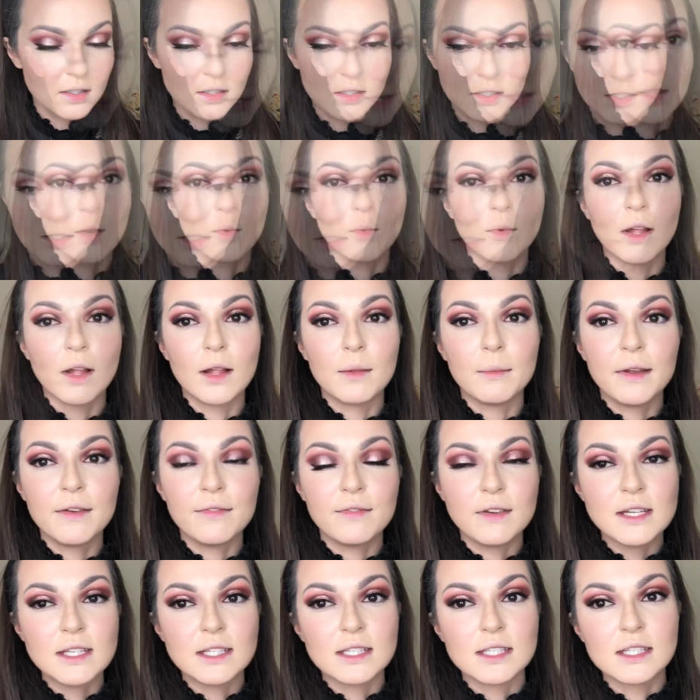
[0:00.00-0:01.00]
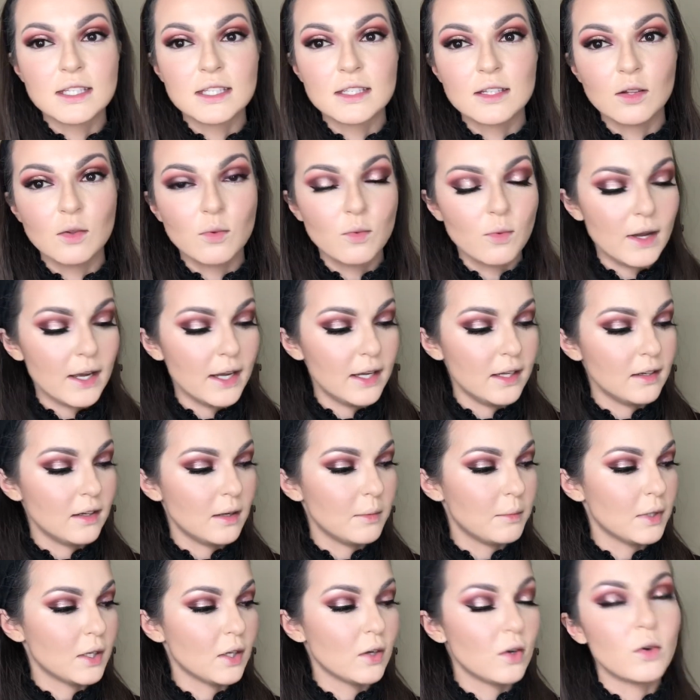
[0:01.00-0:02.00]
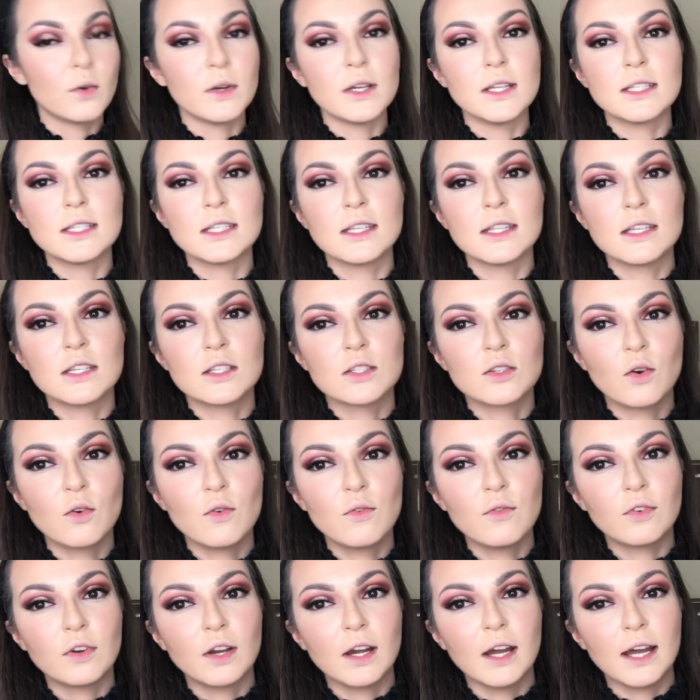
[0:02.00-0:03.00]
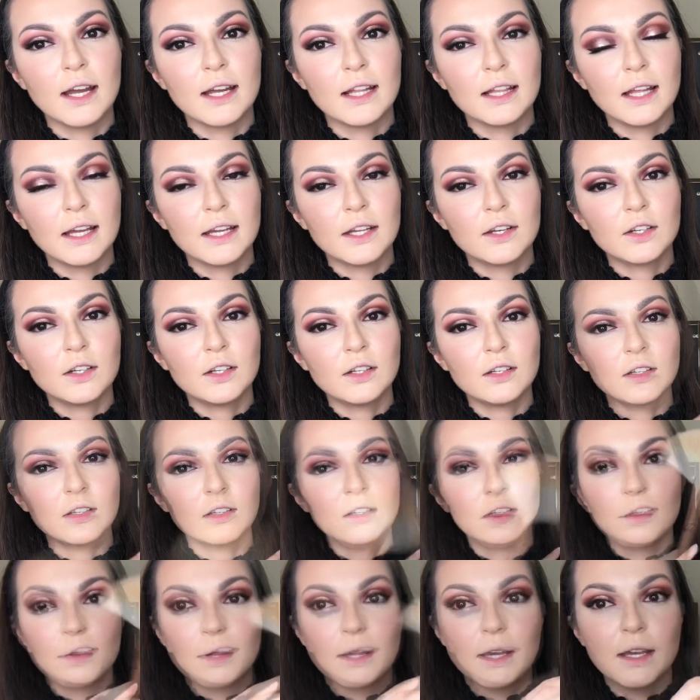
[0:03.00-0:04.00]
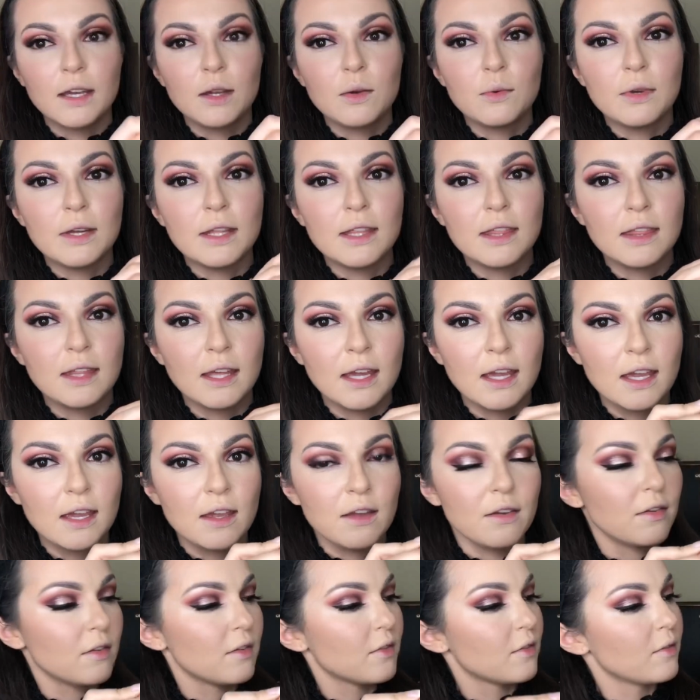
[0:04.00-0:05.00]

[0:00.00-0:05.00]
And then while my face is still wet, I'm going to go into this Ofra highlighter and apply it with a